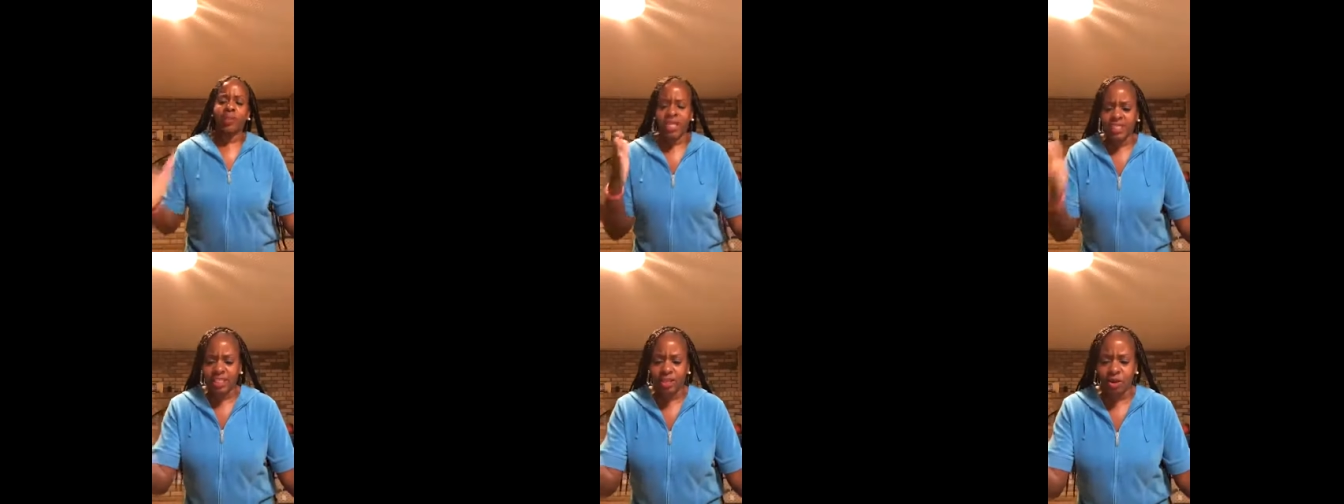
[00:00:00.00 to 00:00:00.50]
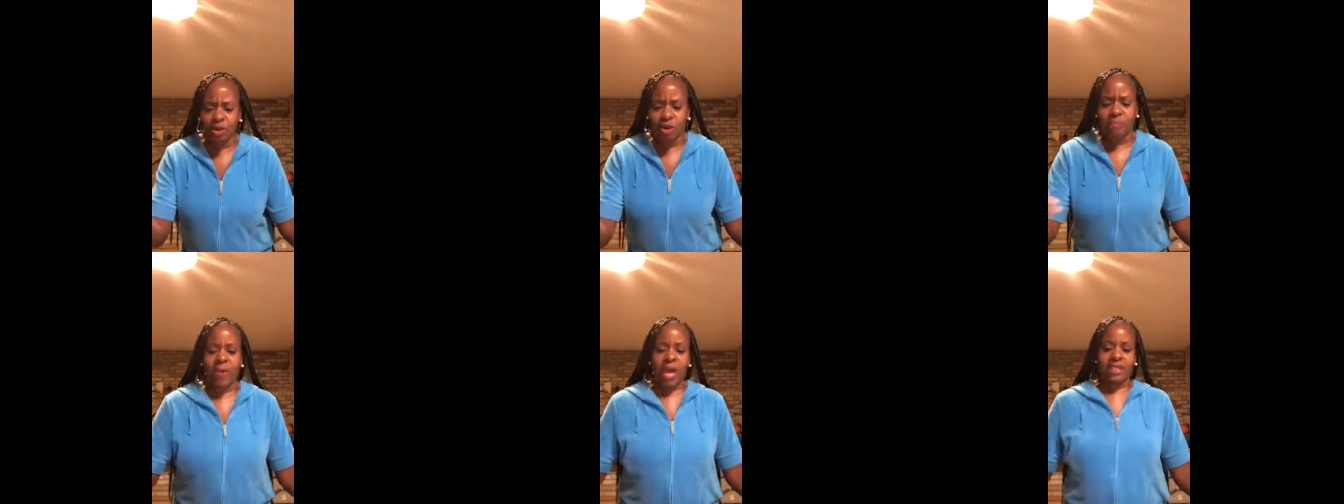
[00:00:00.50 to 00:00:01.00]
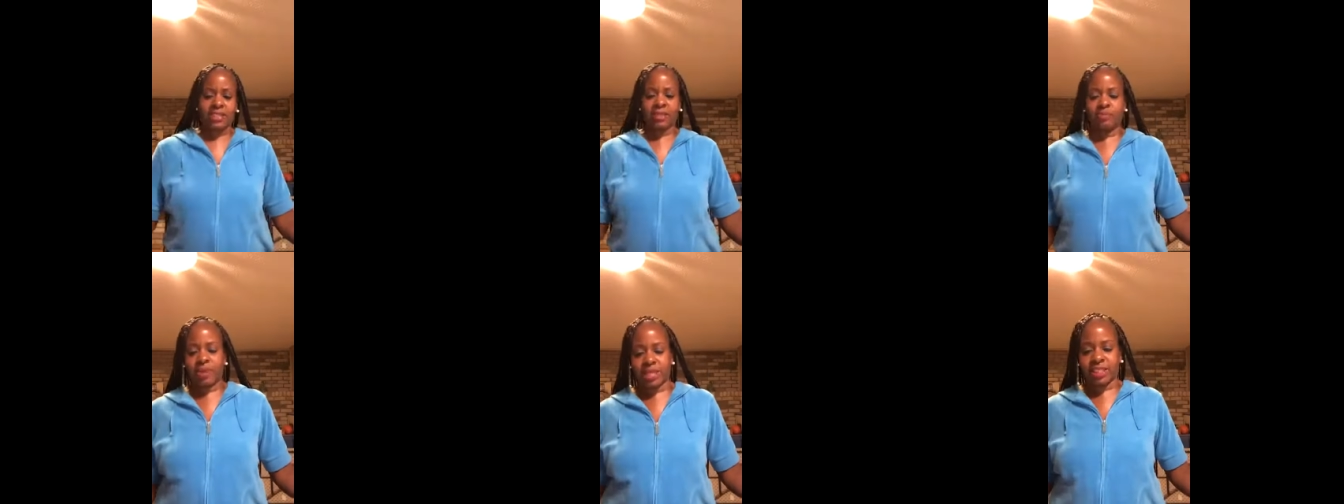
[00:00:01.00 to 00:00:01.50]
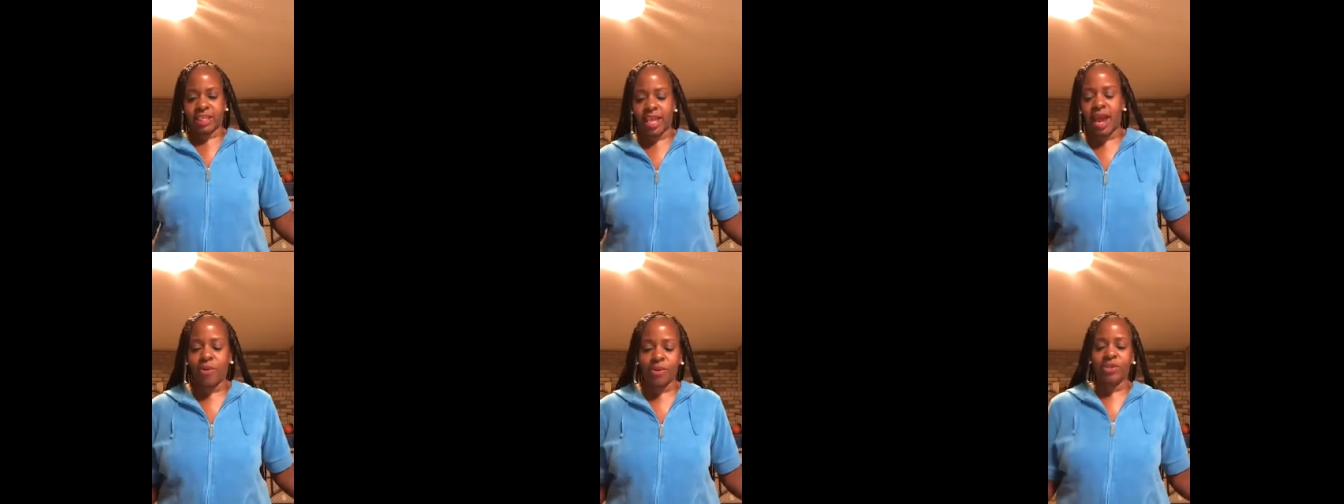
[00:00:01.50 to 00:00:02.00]
Bless the Lord, Pastor
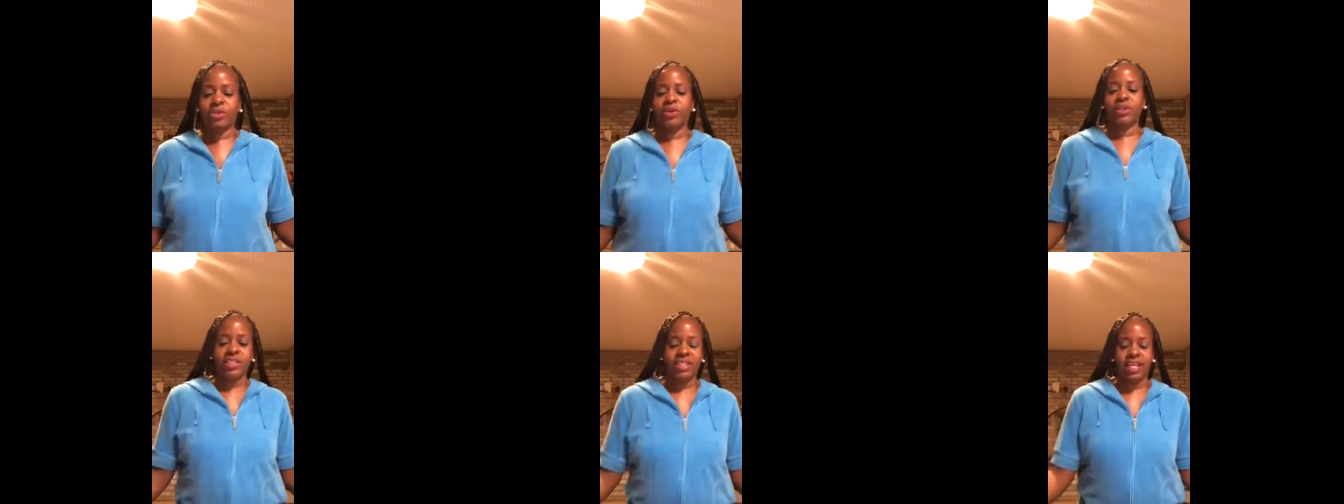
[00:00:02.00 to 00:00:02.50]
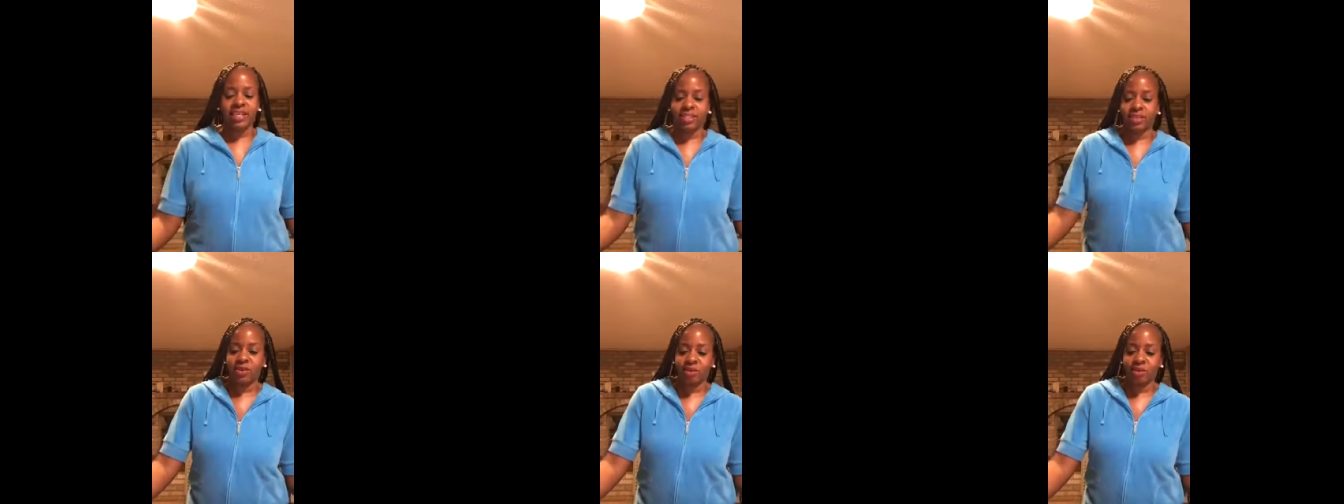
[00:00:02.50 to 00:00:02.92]
Presley. How are you doing today, sir?